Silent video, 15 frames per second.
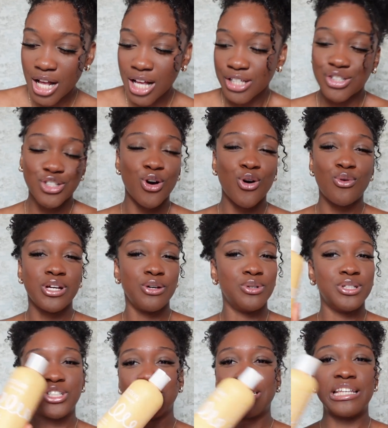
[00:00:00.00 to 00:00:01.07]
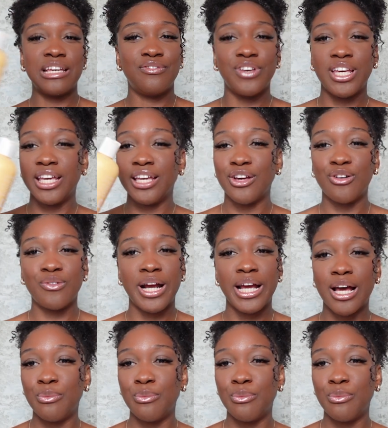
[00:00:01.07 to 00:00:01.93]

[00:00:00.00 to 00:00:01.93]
So it was just giving, all right,